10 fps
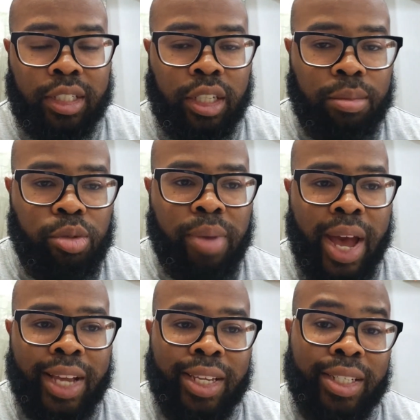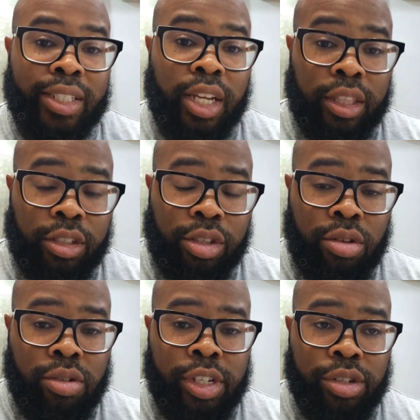double back, get another
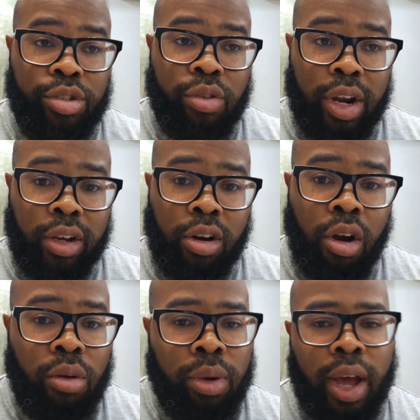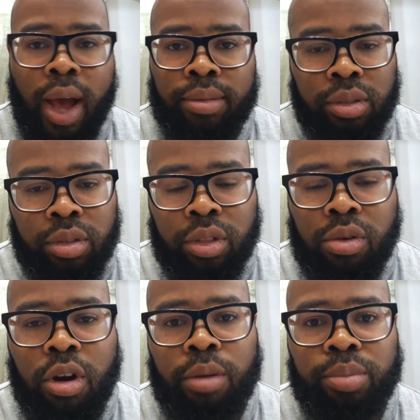0 interest credit card with absolutely no
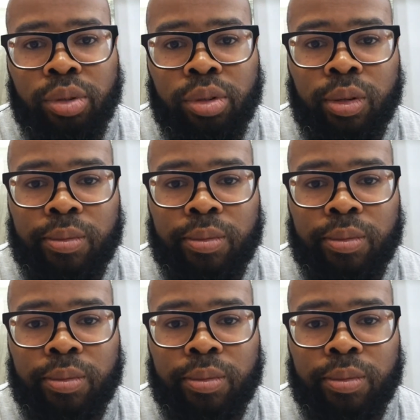hard pull,